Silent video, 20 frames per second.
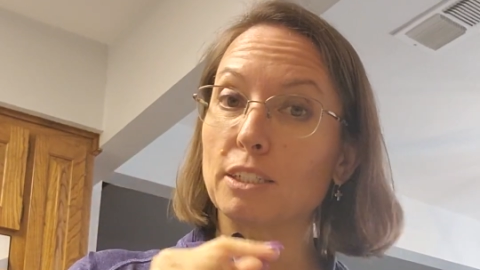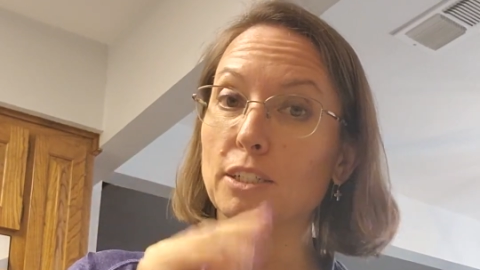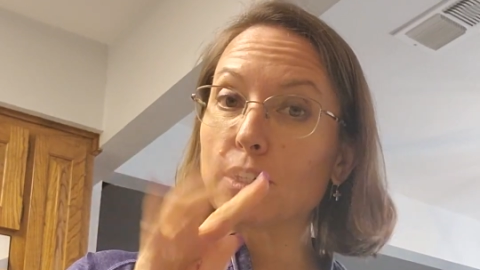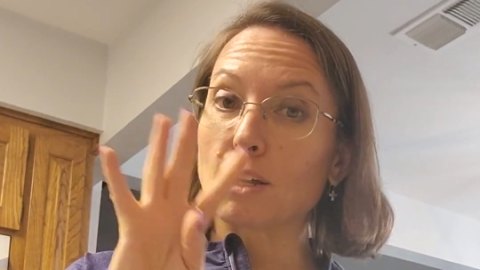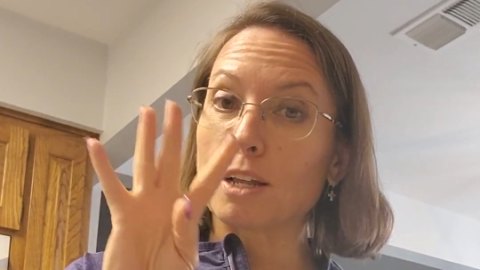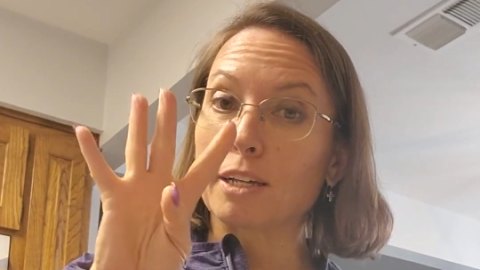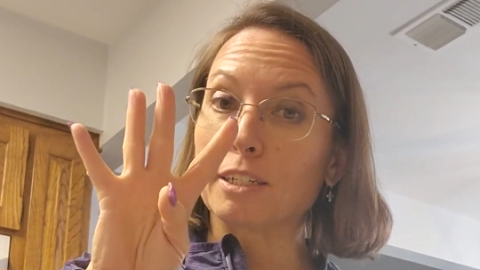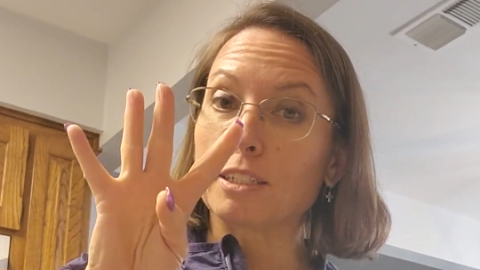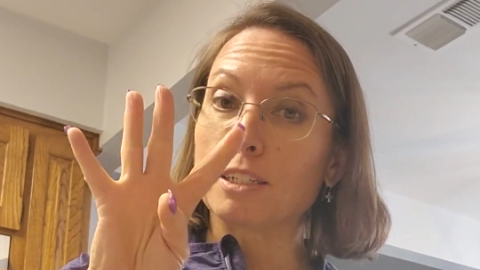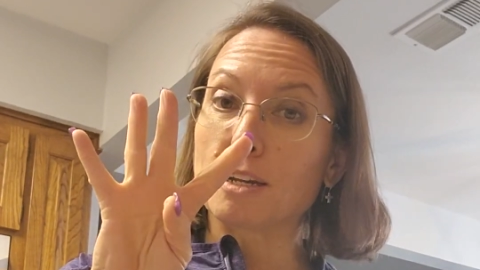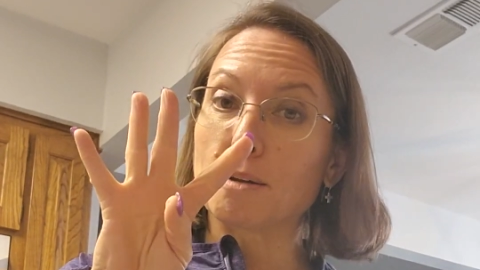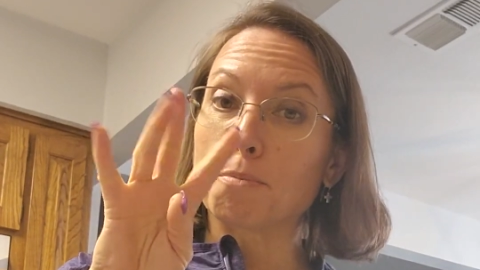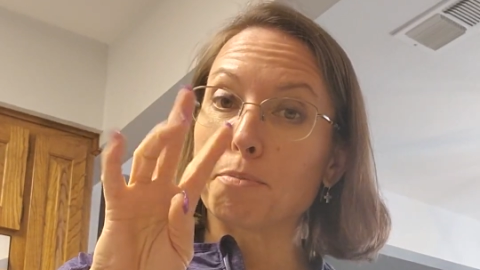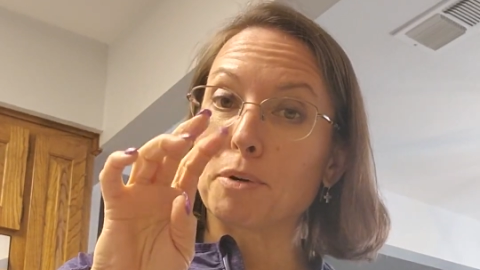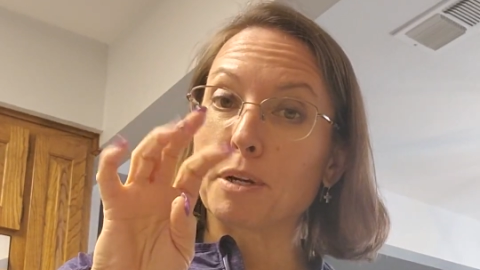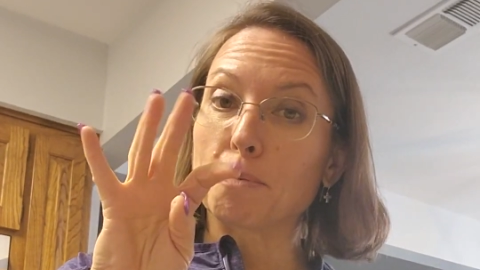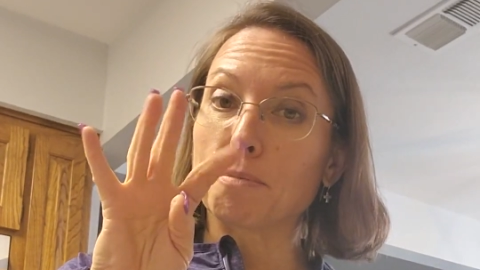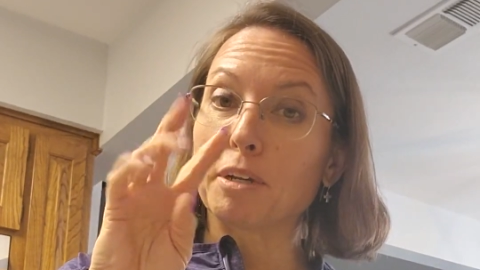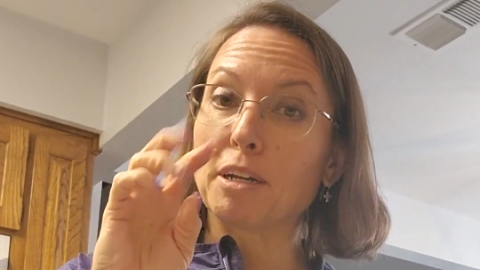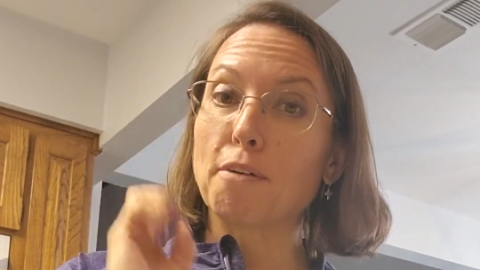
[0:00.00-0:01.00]
so that's going to
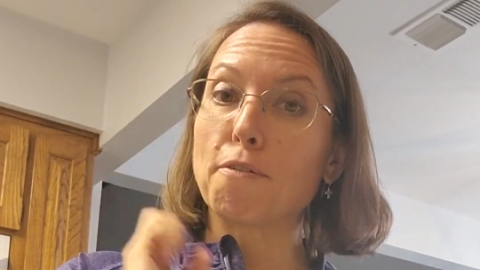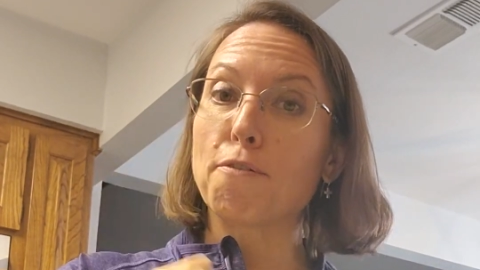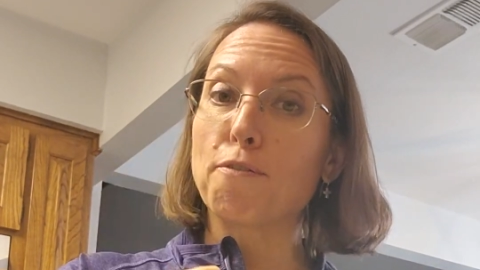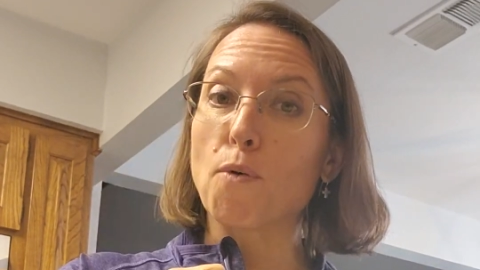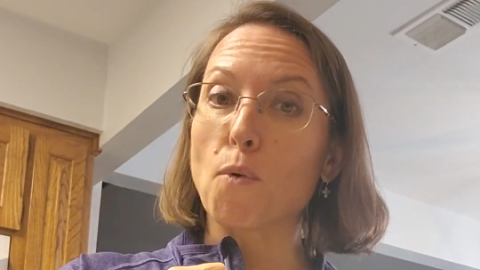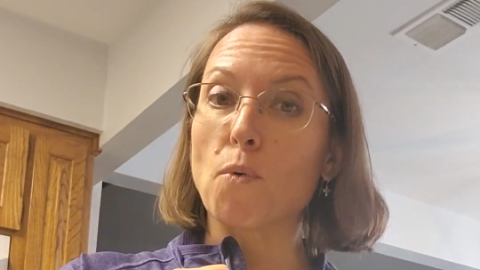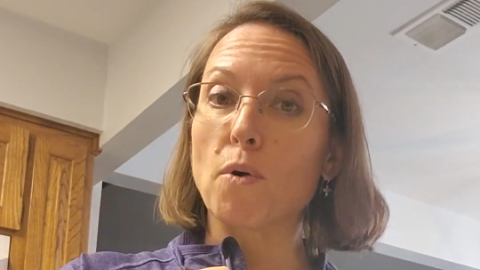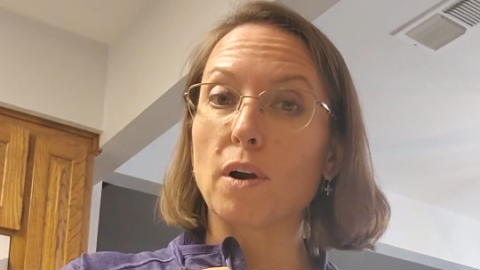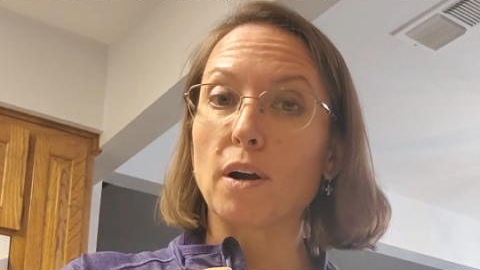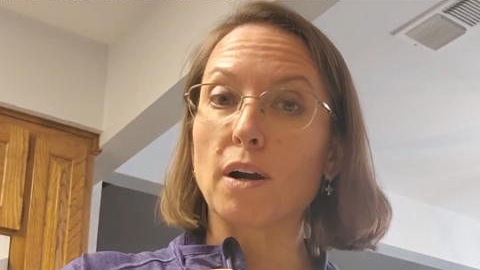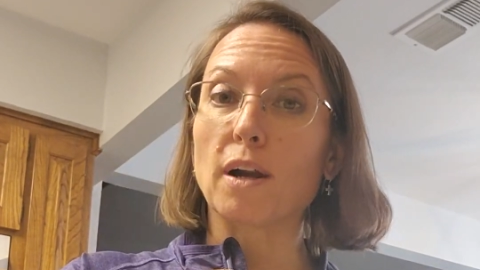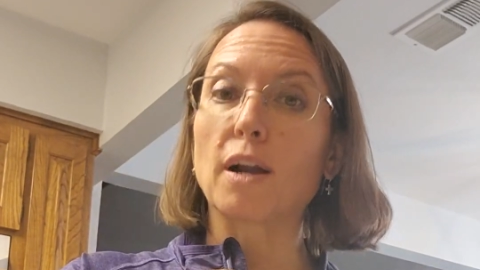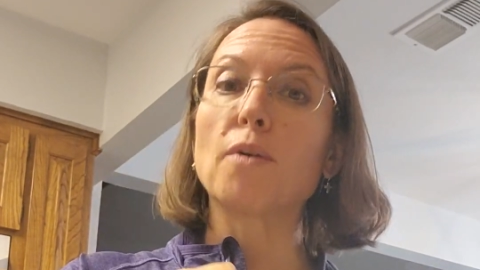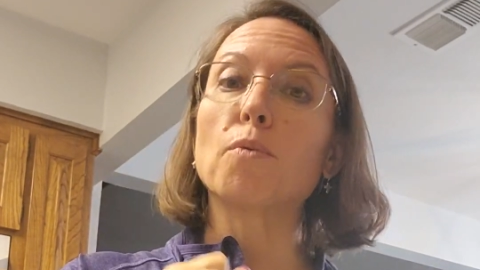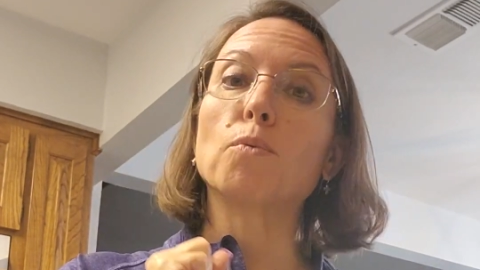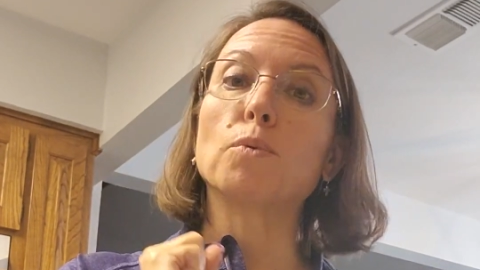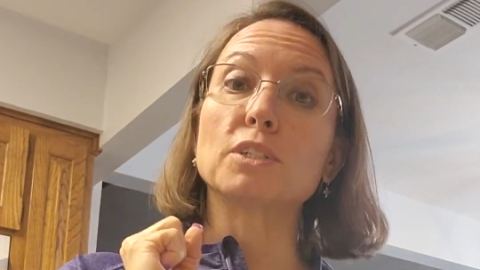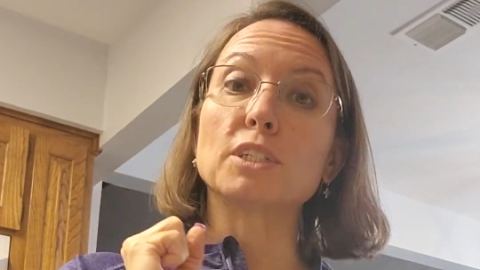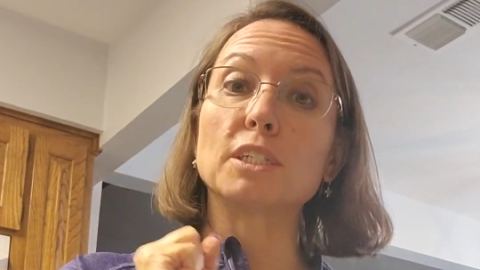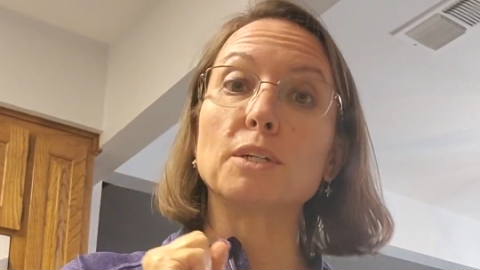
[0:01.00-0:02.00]
bring me to 4.
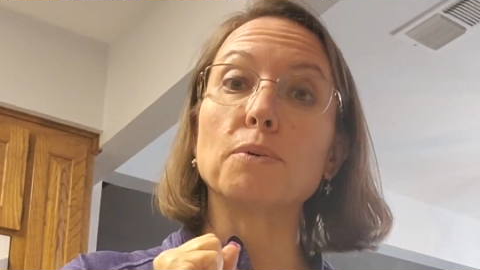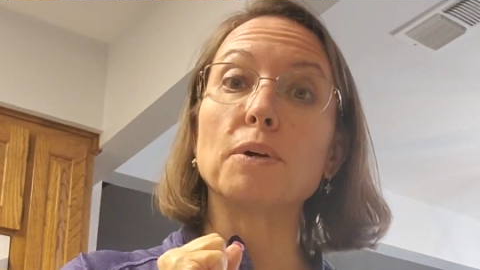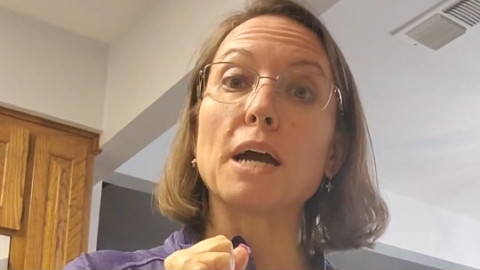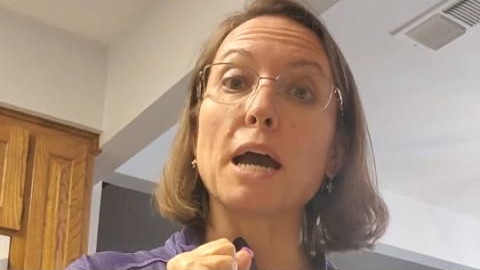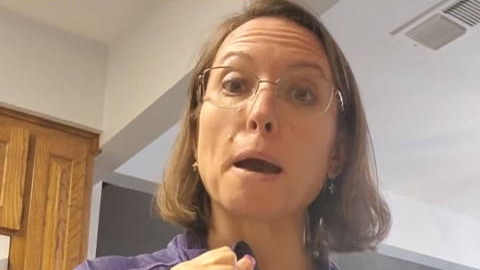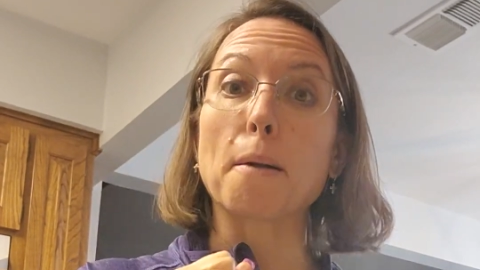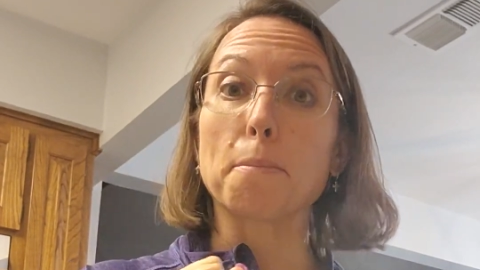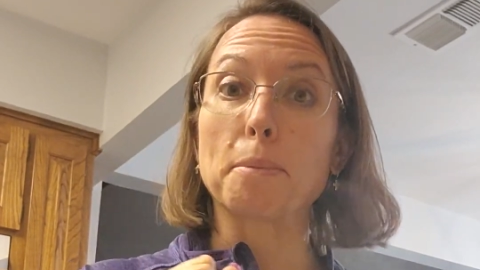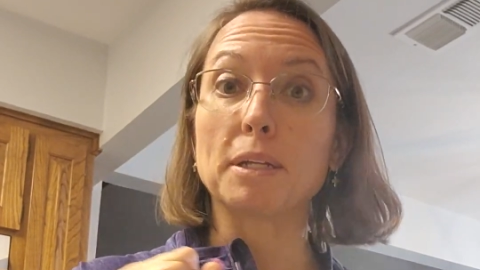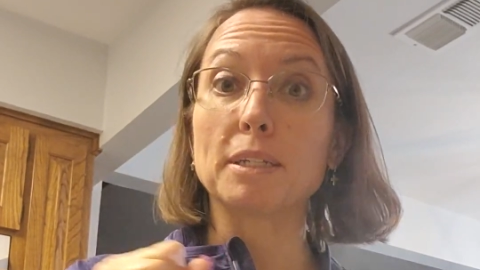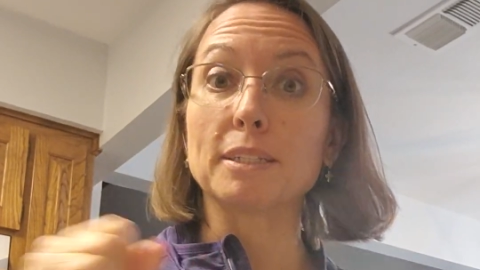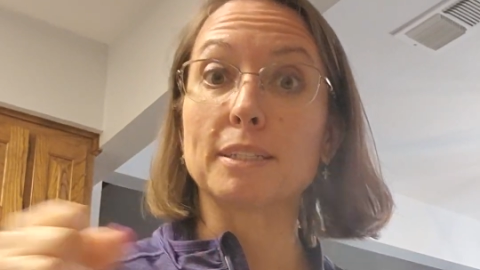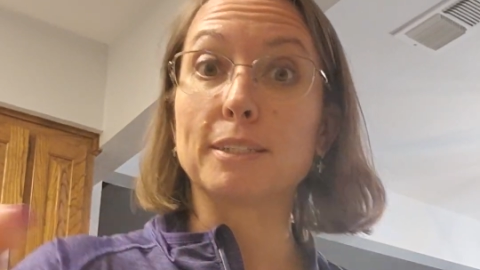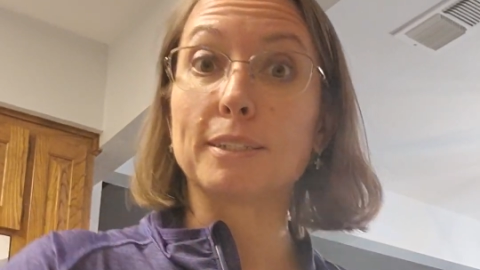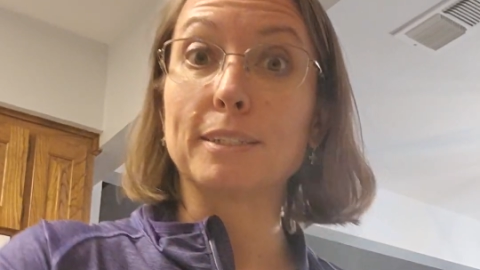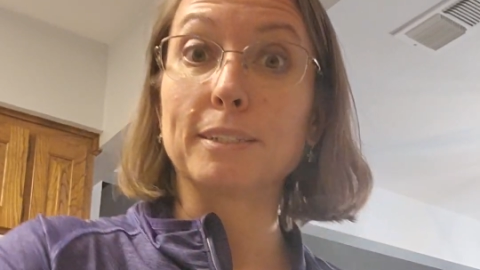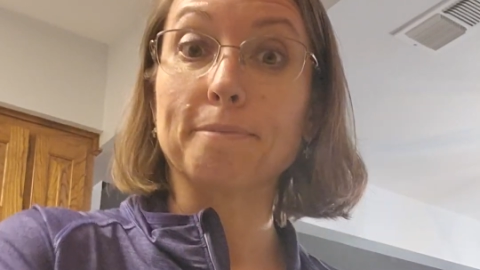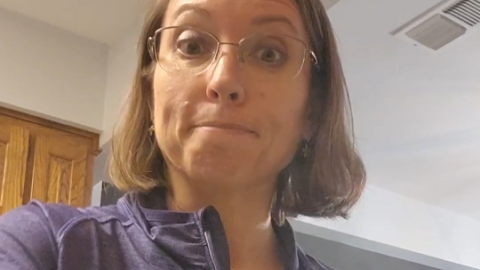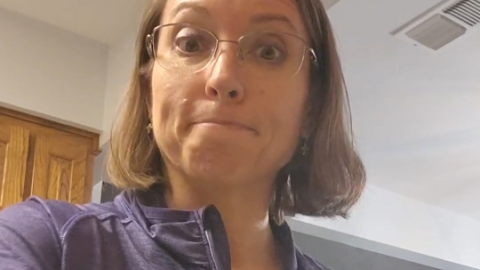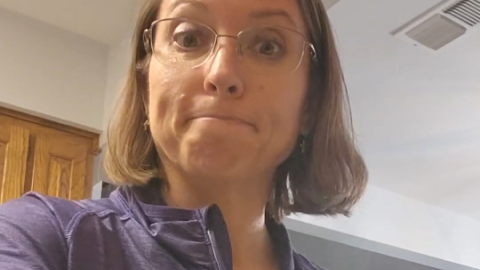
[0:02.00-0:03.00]
We'll see what
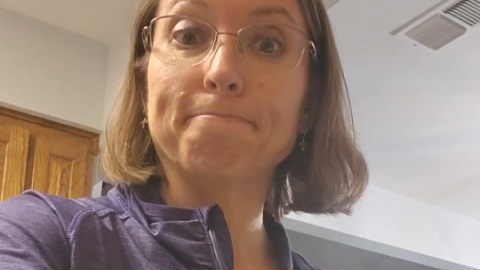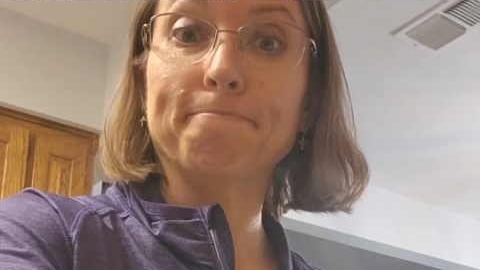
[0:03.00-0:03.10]
happens.